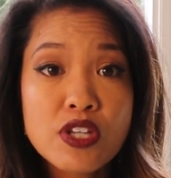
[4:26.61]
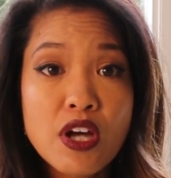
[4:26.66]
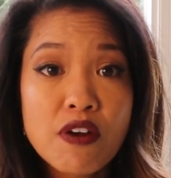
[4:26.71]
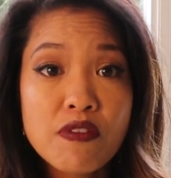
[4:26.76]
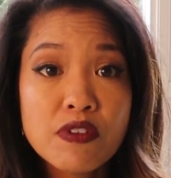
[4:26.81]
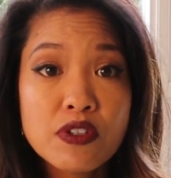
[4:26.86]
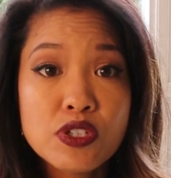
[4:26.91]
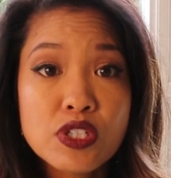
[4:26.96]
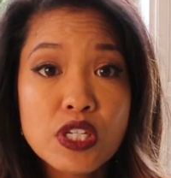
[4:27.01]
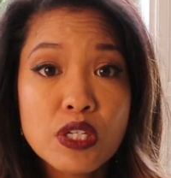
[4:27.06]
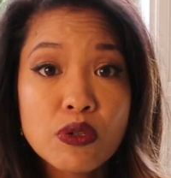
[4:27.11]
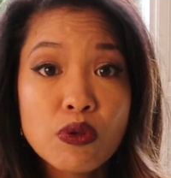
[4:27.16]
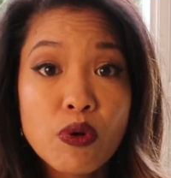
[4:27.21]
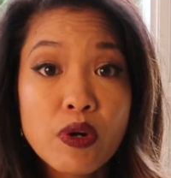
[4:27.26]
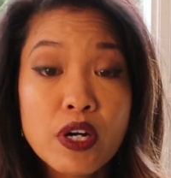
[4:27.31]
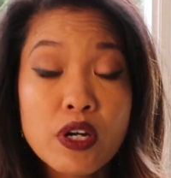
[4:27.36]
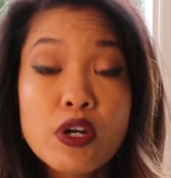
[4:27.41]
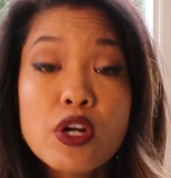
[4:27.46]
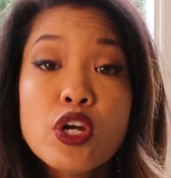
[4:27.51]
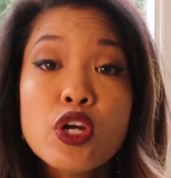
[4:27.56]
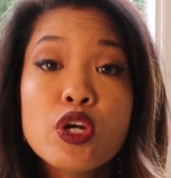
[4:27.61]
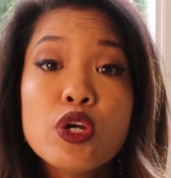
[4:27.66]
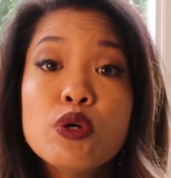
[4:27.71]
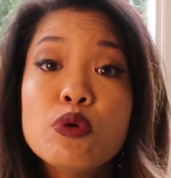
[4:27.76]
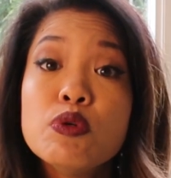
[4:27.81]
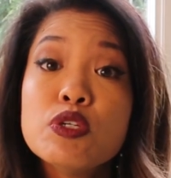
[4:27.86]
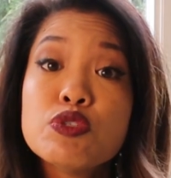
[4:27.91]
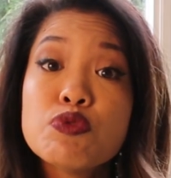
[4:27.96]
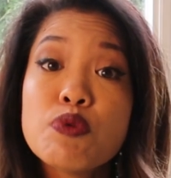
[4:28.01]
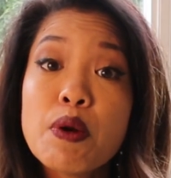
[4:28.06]
sovereignty lawyer
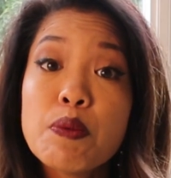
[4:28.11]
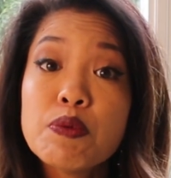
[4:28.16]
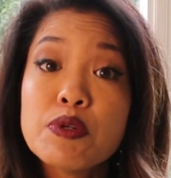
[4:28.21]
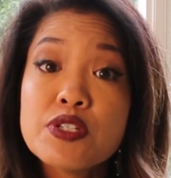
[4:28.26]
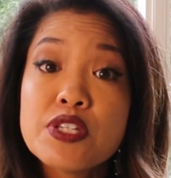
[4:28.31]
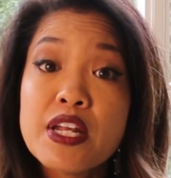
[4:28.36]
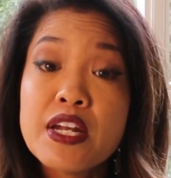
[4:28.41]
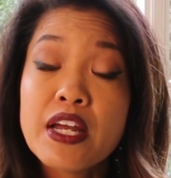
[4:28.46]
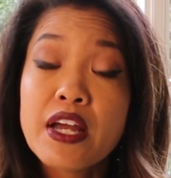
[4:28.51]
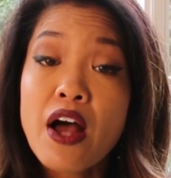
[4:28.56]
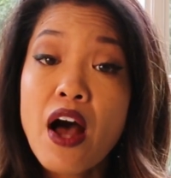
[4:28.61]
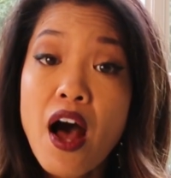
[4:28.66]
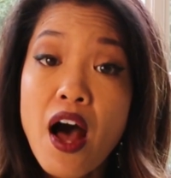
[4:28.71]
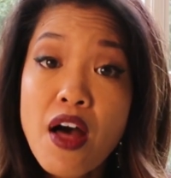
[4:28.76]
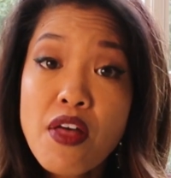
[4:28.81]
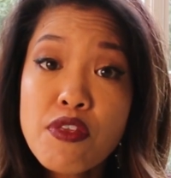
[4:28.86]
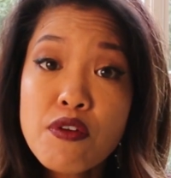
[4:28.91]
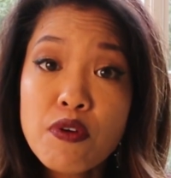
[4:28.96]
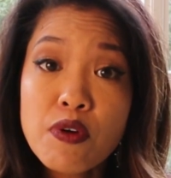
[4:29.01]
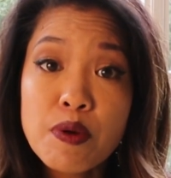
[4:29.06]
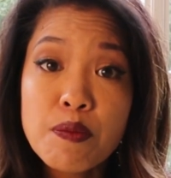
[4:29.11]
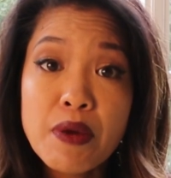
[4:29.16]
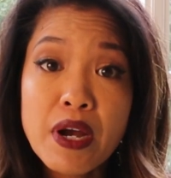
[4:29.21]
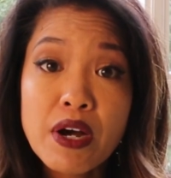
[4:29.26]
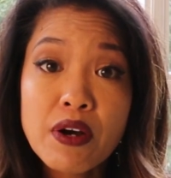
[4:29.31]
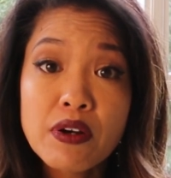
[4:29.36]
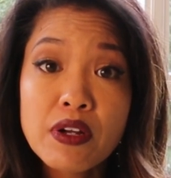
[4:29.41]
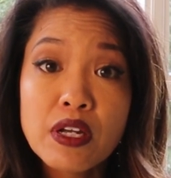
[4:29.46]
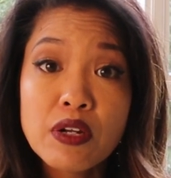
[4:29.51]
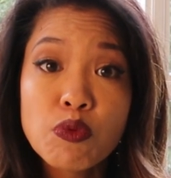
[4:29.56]
who is representing other
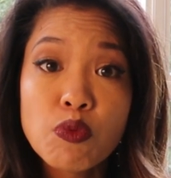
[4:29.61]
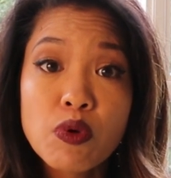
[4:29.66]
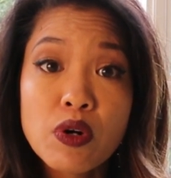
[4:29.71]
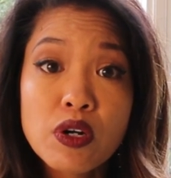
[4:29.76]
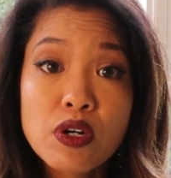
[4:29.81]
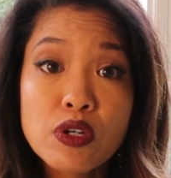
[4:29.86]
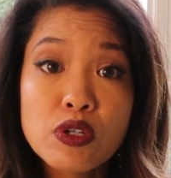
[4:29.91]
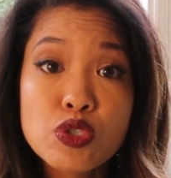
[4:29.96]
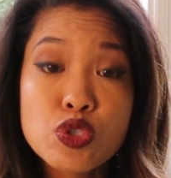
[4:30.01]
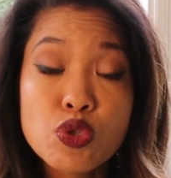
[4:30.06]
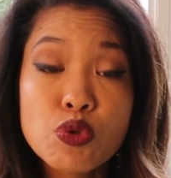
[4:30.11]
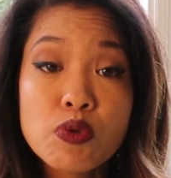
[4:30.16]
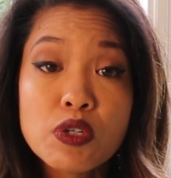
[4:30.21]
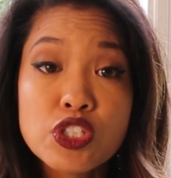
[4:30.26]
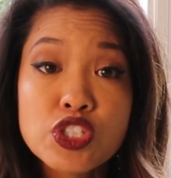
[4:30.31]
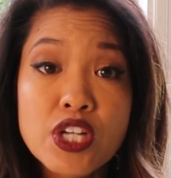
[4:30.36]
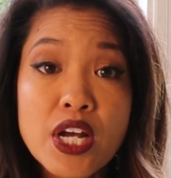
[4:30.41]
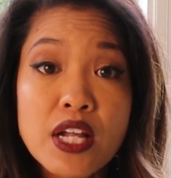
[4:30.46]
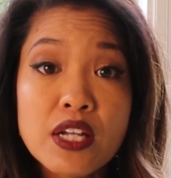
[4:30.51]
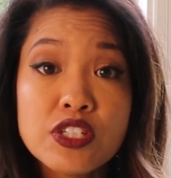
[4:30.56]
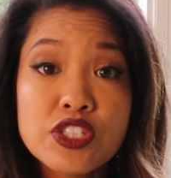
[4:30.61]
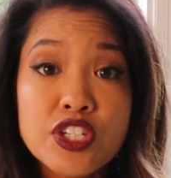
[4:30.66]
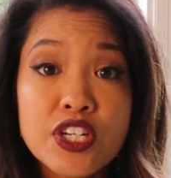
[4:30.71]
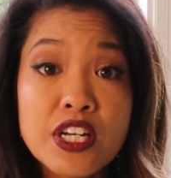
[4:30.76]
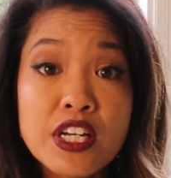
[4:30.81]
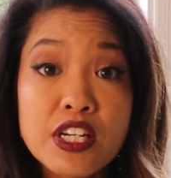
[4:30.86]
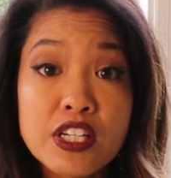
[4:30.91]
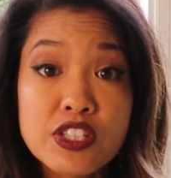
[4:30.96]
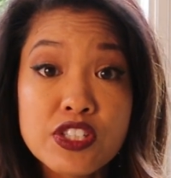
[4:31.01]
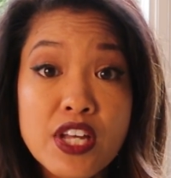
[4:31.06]
American workers who are
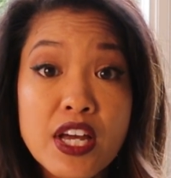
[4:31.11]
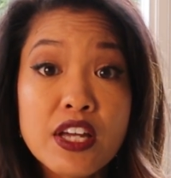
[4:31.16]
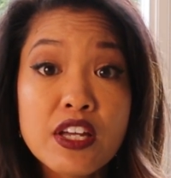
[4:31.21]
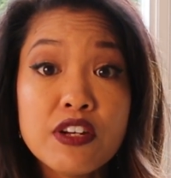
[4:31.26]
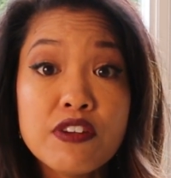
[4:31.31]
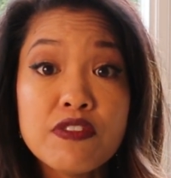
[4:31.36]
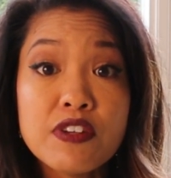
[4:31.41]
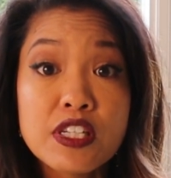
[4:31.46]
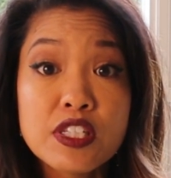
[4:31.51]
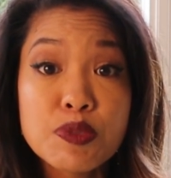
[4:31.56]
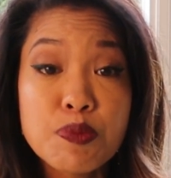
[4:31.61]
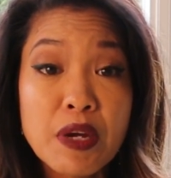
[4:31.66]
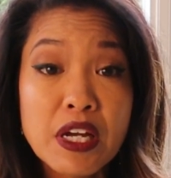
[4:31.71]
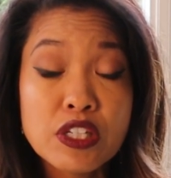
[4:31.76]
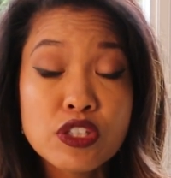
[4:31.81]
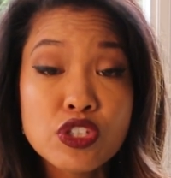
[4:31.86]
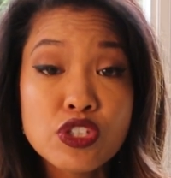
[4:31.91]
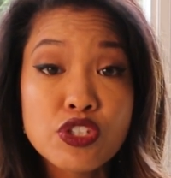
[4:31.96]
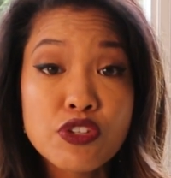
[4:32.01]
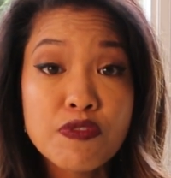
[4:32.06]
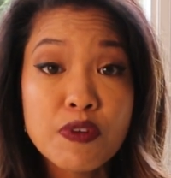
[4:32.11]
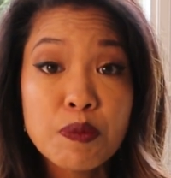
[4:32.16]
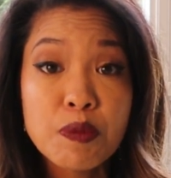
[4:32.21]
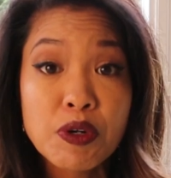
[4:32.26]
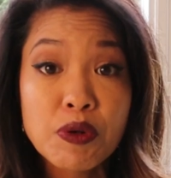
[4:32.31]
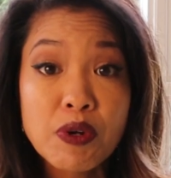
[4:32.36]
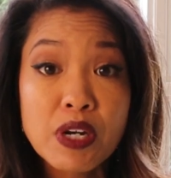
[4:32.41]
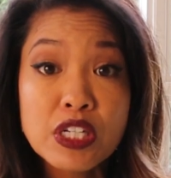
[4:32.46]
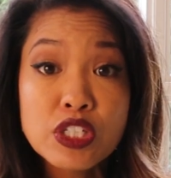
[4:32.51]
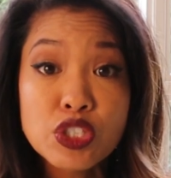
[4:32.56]
challenging executive expansions of
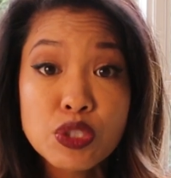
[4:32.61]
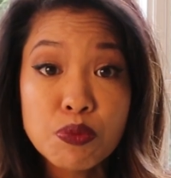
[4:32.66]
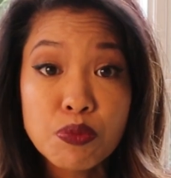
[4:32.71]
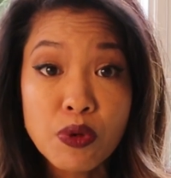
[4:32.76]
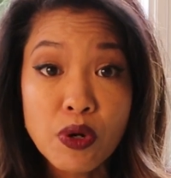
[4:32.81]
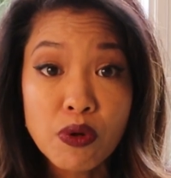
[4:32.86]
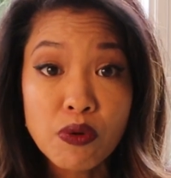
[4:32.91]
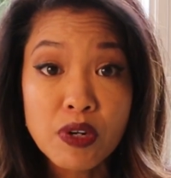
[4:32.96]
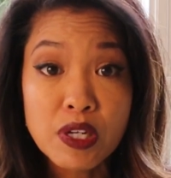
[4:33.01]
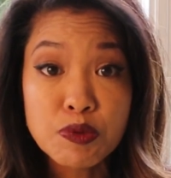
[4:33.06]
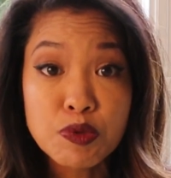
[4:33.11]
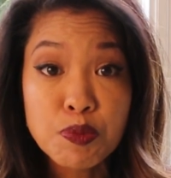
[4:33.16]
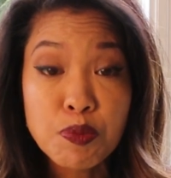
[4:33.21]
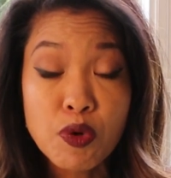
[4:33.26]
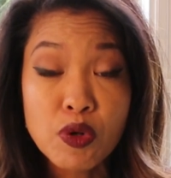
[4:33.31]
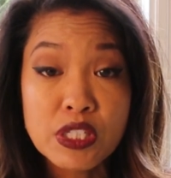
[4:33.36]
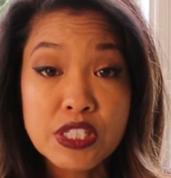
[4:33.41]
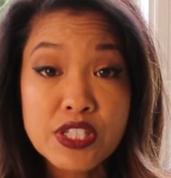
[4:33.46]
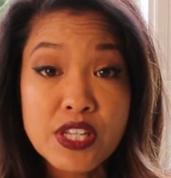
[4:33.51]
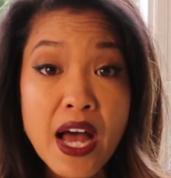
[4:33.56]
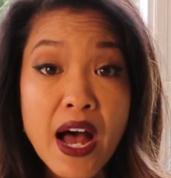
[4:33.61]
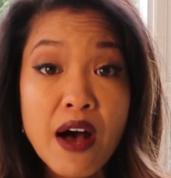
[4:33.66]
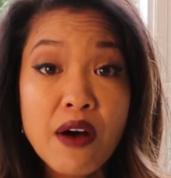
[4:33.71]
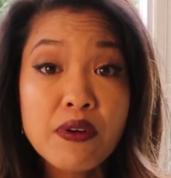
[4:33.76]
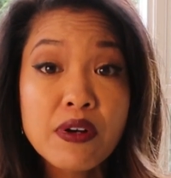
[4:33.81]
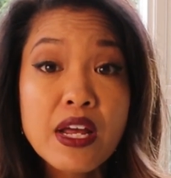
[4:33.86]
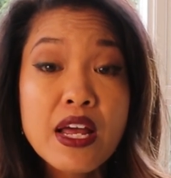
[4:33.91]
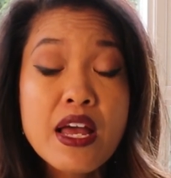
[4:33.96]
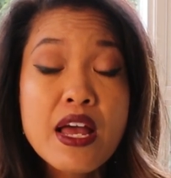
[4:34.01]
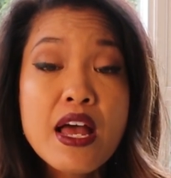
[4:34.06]
immigration programs, points out,